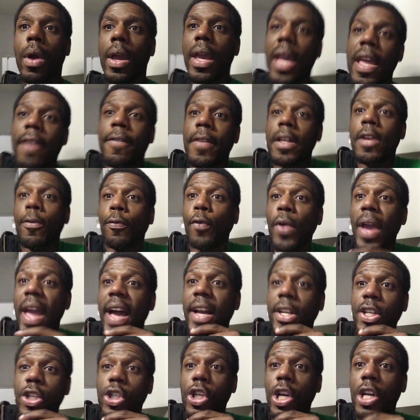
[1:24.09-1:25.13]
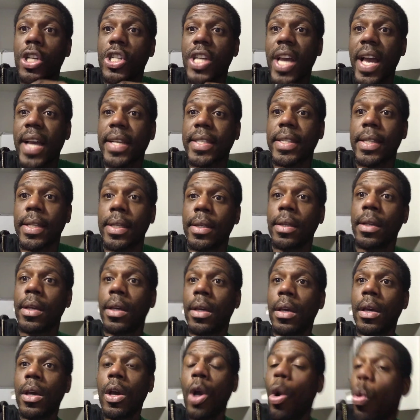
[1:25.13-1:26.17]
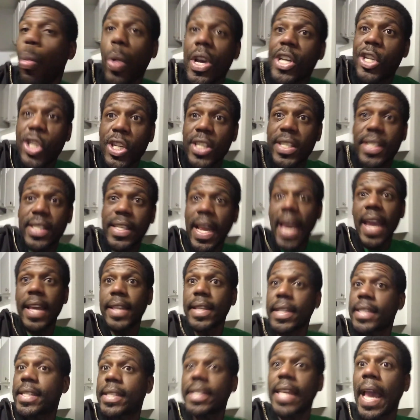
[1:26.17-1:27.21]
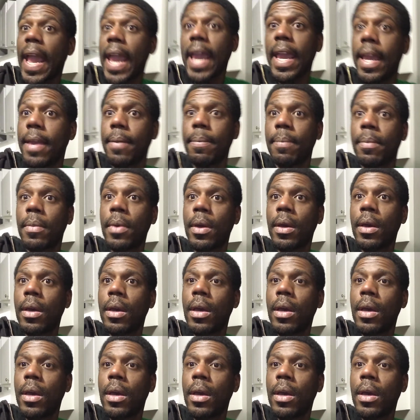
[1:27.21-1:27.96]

Even if we had Deshaun Jackson, we should stay the same.